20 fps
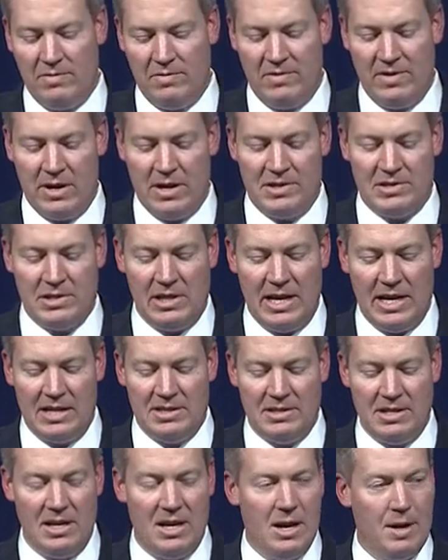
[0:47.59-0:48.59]
various
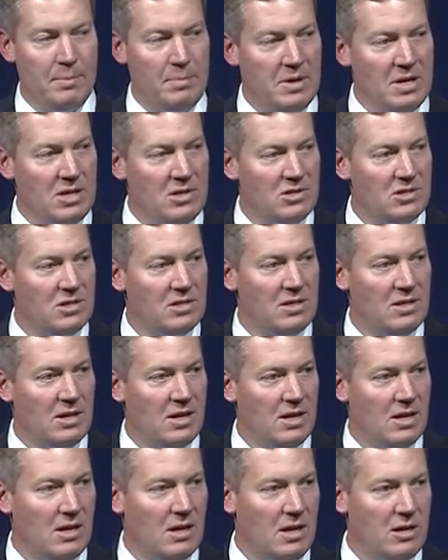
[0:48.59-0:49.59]
legacy companies
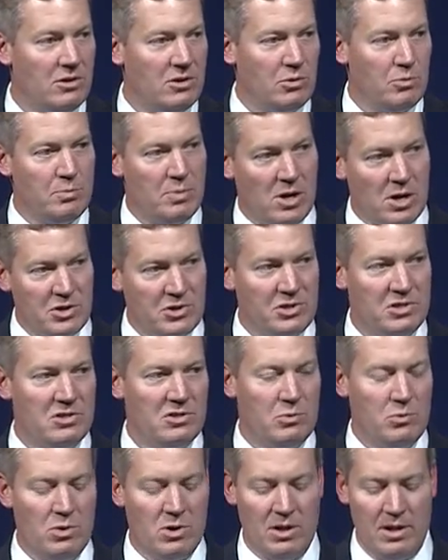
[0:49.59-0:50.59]
under Parsons
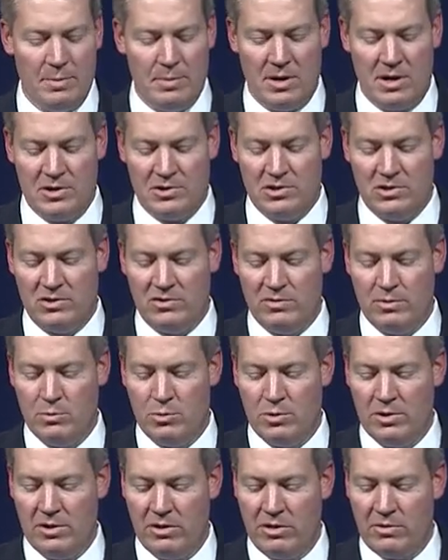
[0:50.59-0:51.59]
and Worley-Parsons for
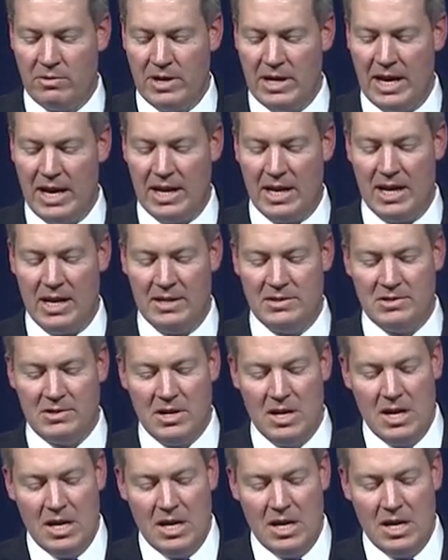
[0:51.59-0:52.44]
more than 3 decades.